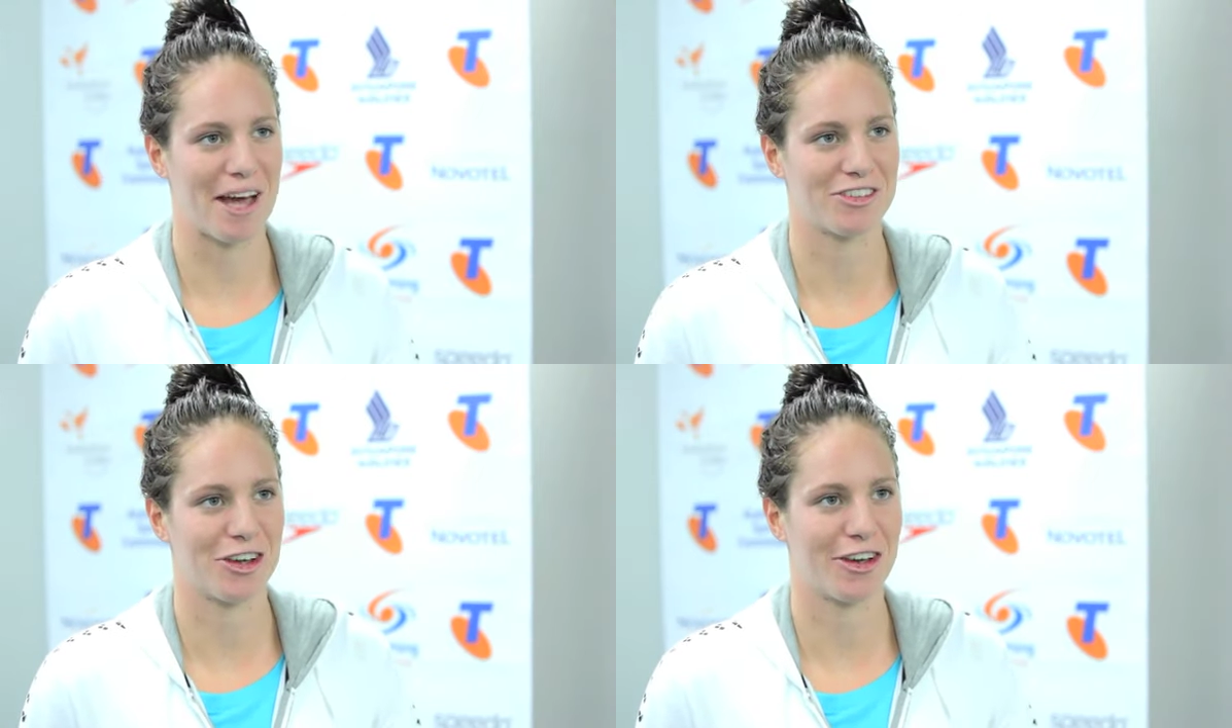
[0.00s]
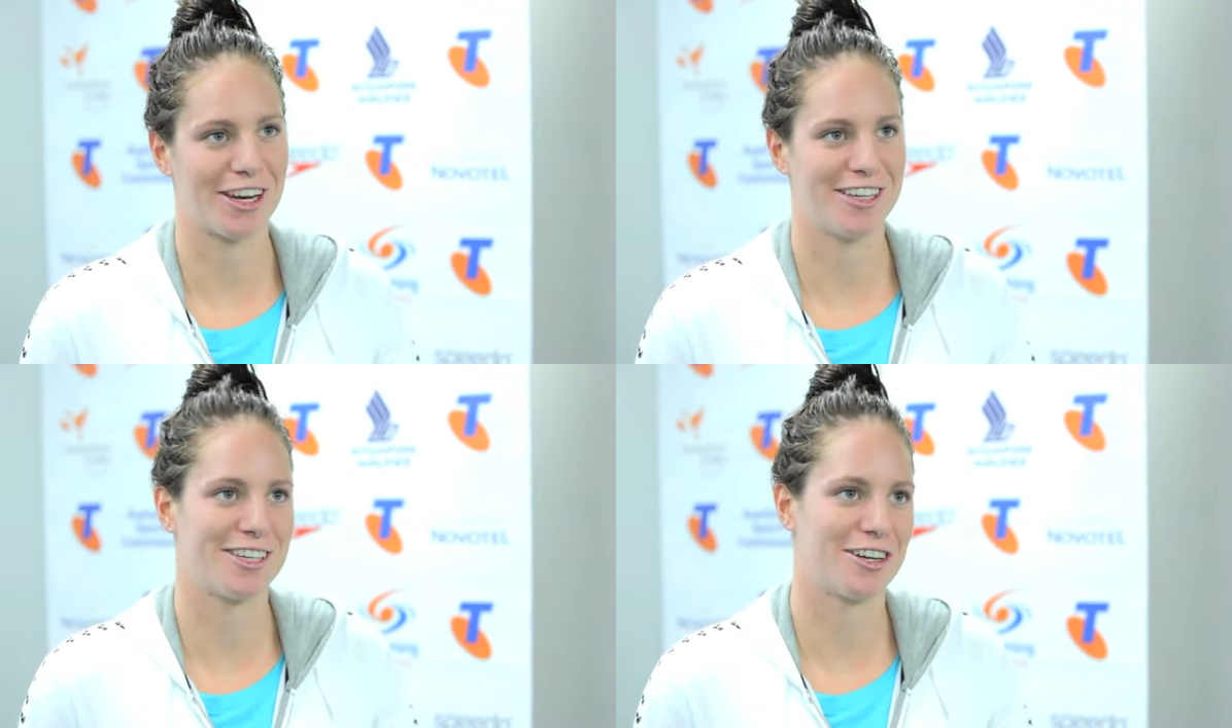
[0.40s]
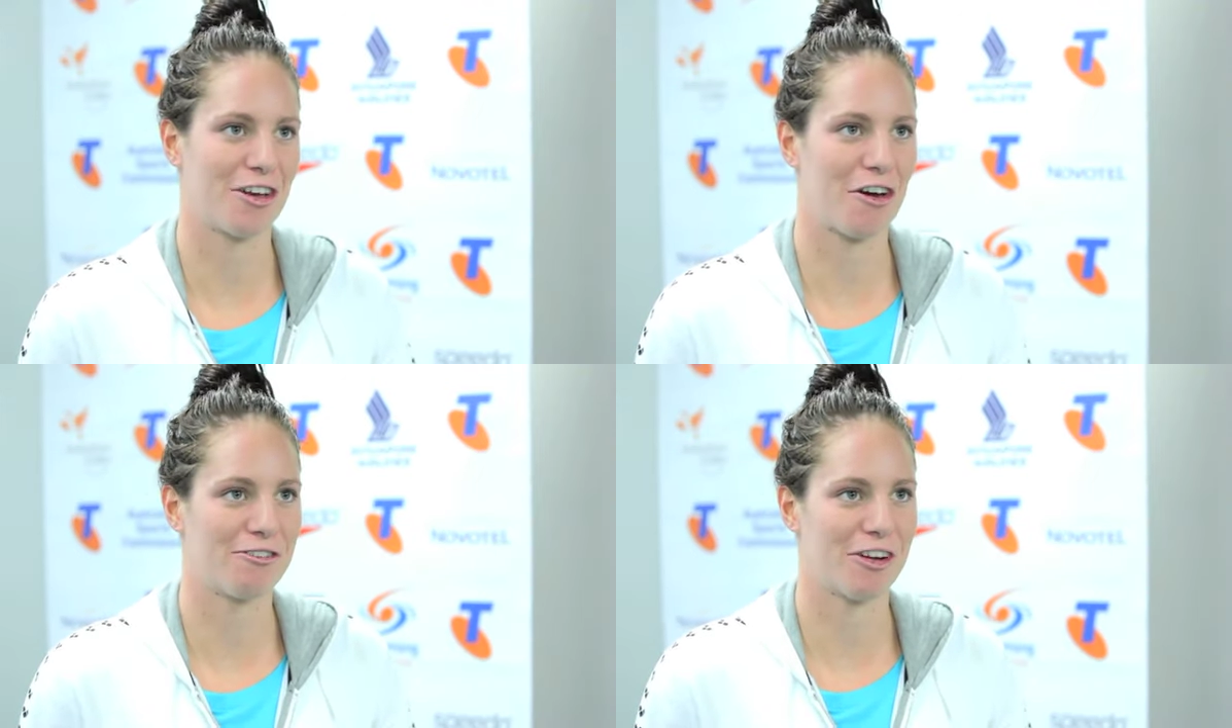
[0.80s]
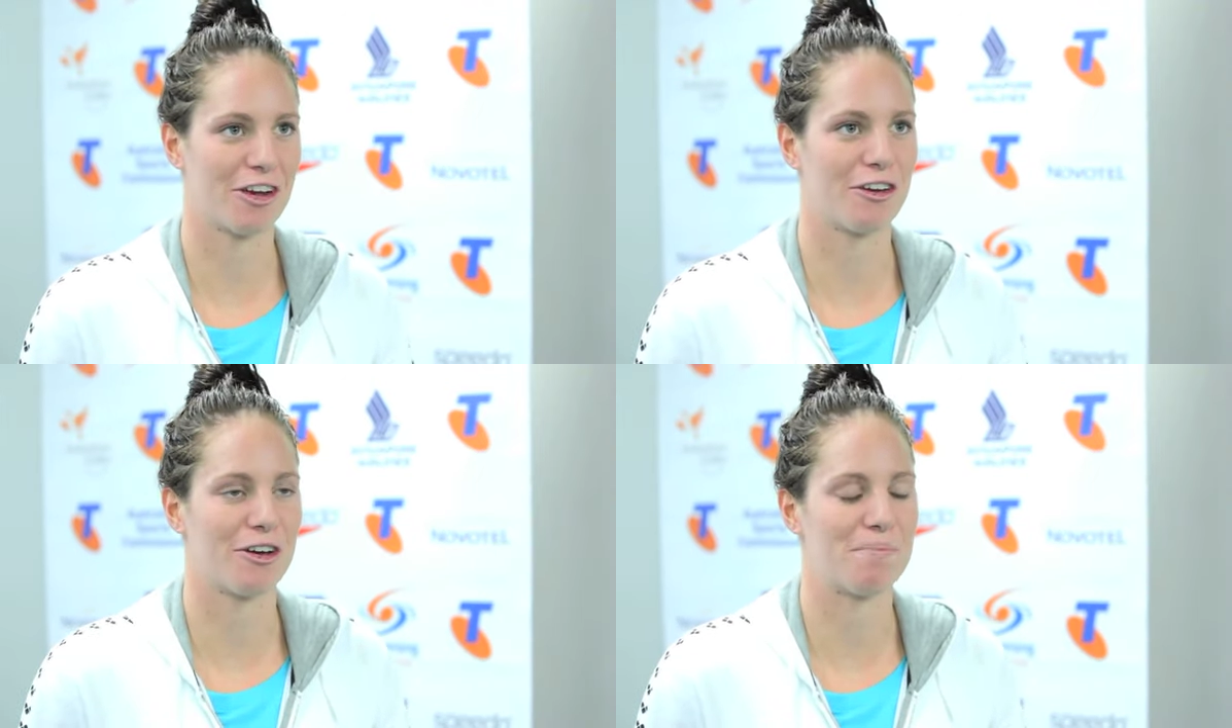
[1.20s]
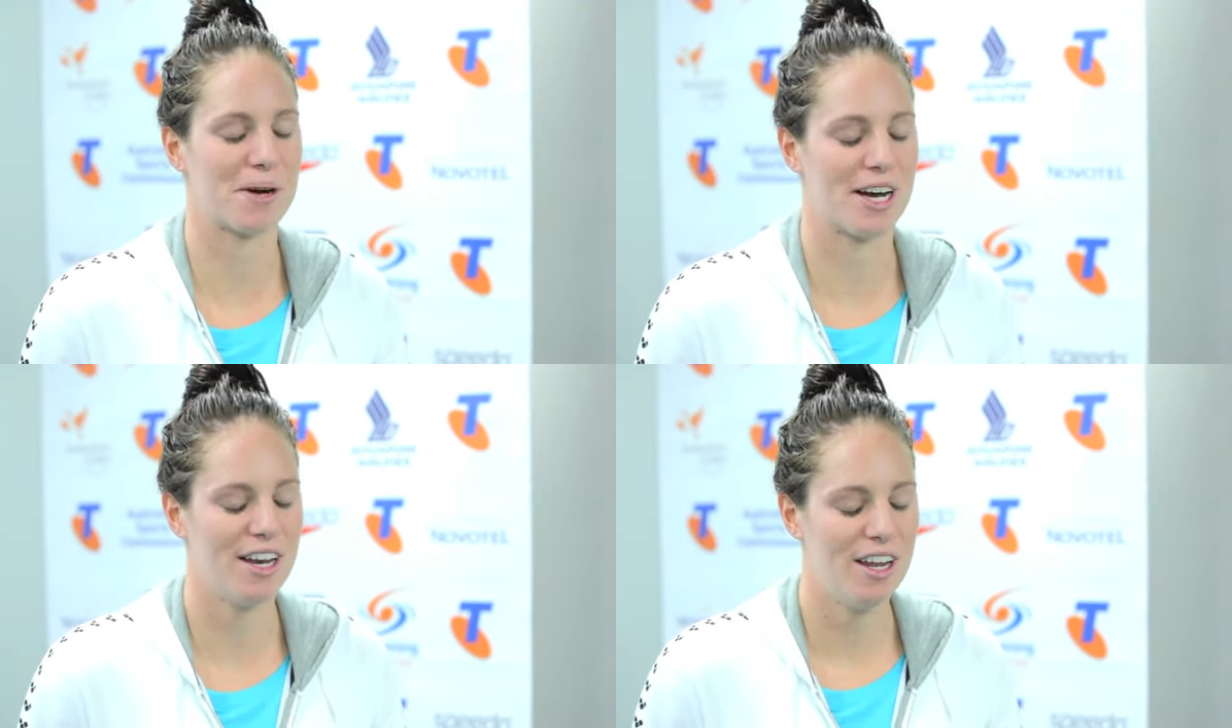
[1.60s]
backstroke and it didn't go very good,
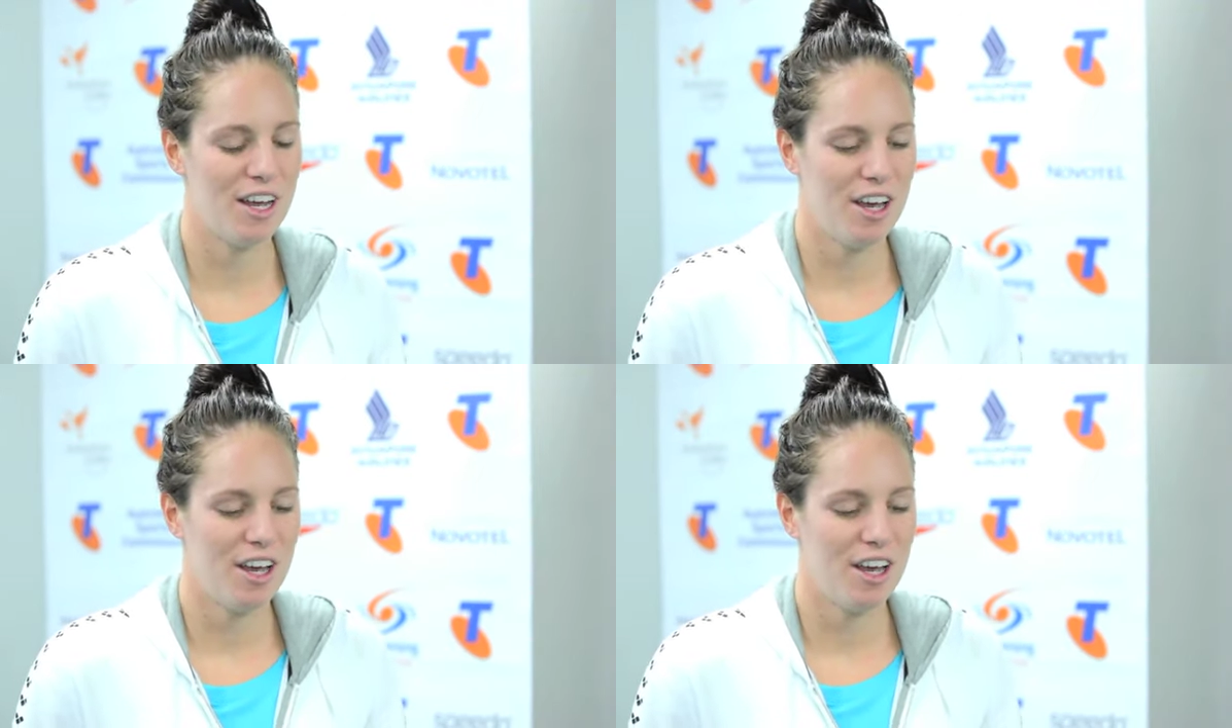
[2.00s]
but,